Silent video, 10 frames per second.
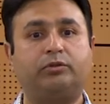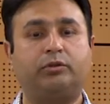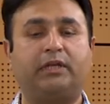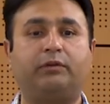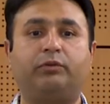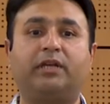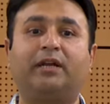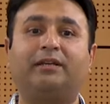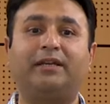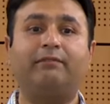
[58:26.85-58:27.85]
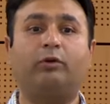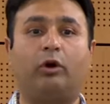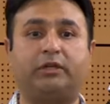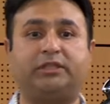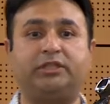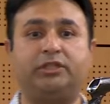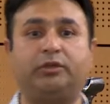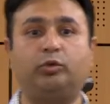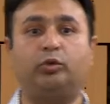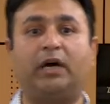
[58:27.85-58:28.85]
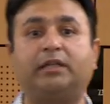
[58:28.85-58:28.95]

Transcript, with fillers: so that we can give oxygen to